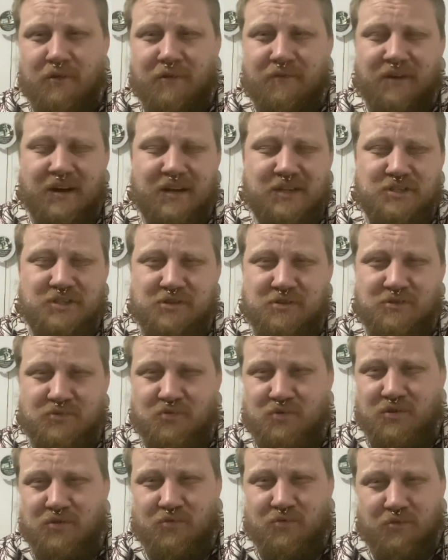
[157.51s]
I'd choose
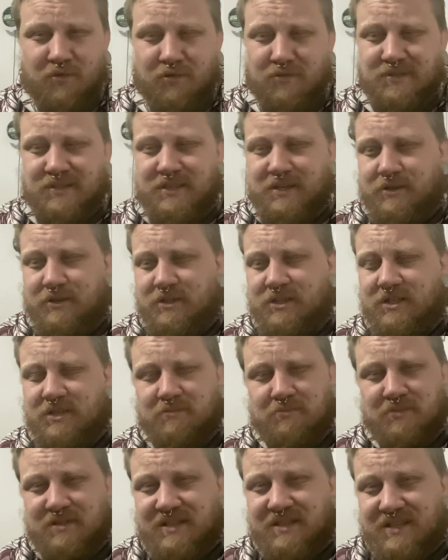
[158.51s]
one in the Rogue series.
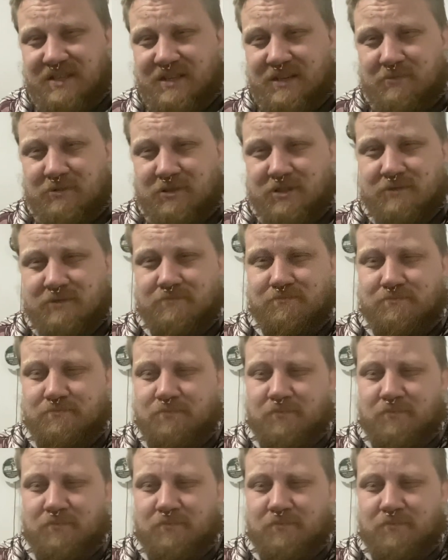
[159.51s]
It'd be Cinnamon.